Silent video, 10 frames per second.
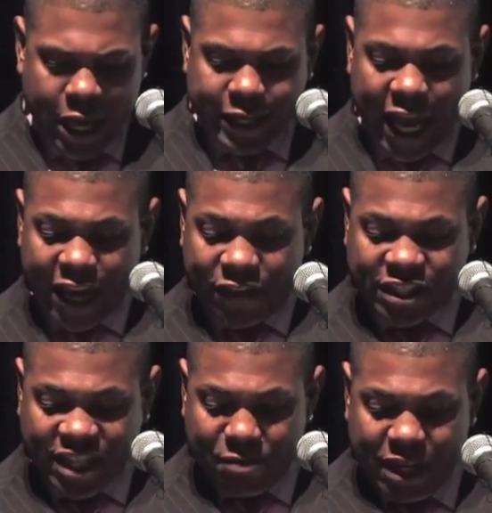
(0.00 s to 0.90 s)

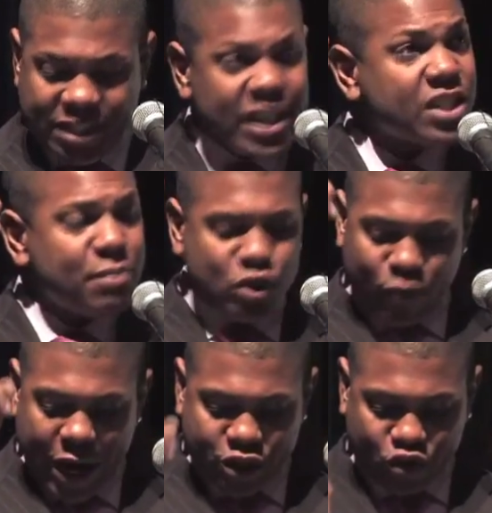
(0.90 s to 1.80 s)
Nativist sentiments
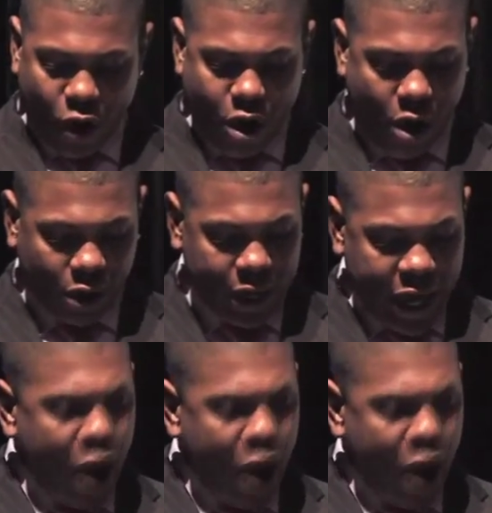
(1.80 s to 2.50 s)
ran strong,